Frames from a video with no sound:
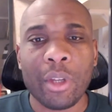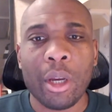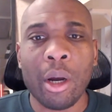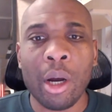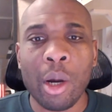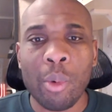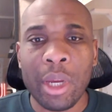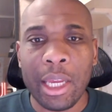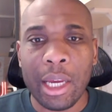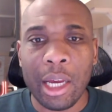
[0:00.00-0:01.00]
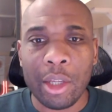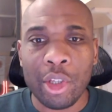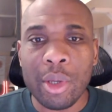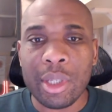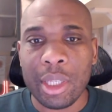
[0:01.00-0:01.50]
Are we
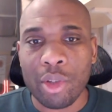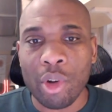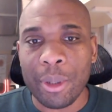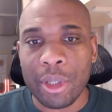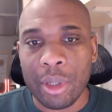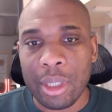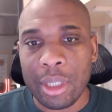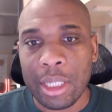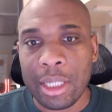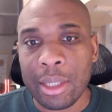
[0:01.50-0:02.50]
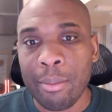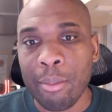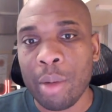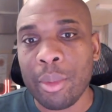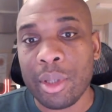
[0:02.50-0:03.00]
using these opportunities as a
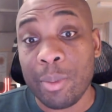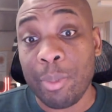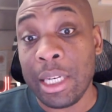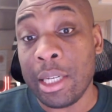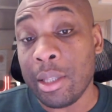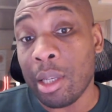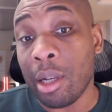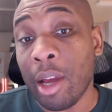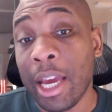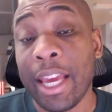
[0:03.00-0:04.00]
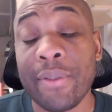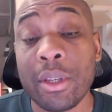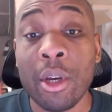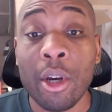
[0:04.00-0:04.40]
moment to speak into lives